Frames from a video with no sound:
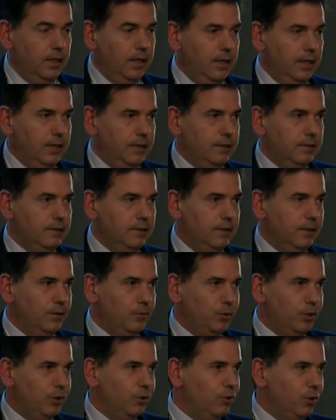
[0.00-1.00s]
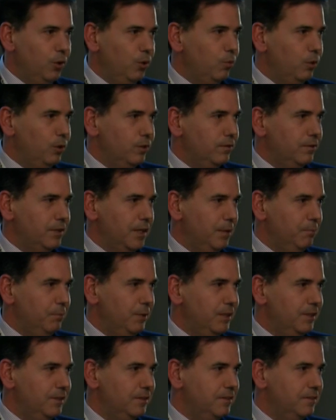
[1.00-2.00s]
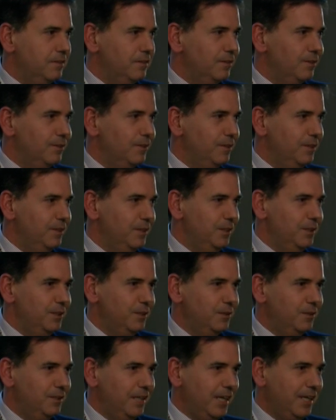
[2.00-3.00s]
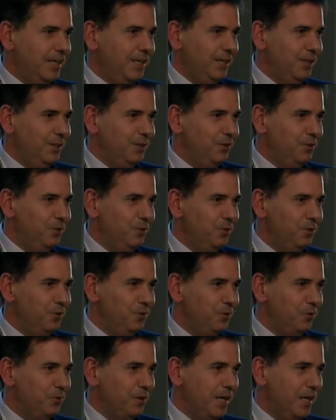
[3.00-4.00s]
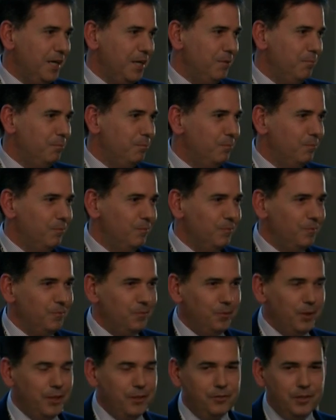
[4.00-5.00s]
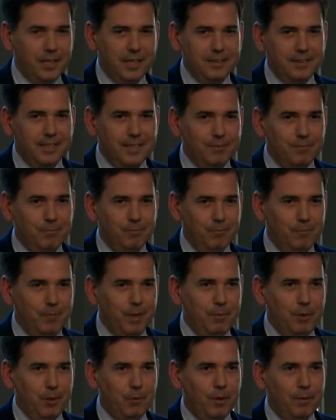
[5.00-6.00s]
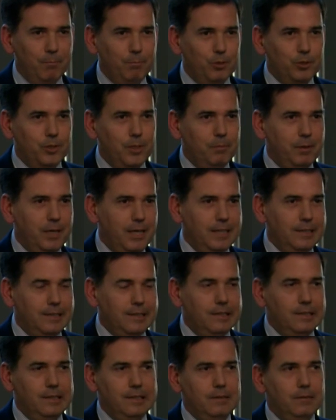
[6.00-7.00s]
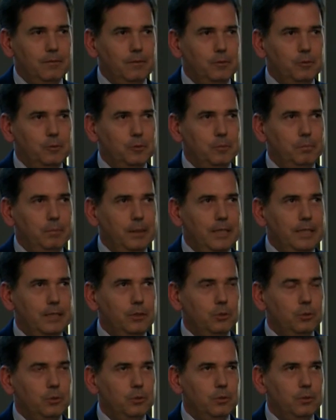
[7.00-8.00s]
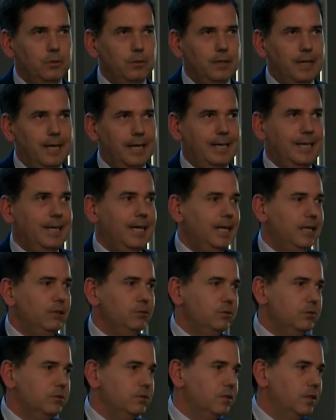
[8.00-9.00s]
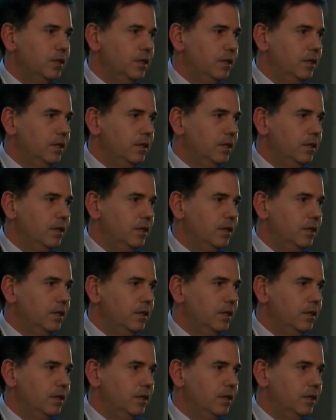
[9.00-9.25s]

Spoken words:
And we don't know what Trump is taking to UK. We think that maybe one possibility could be to announce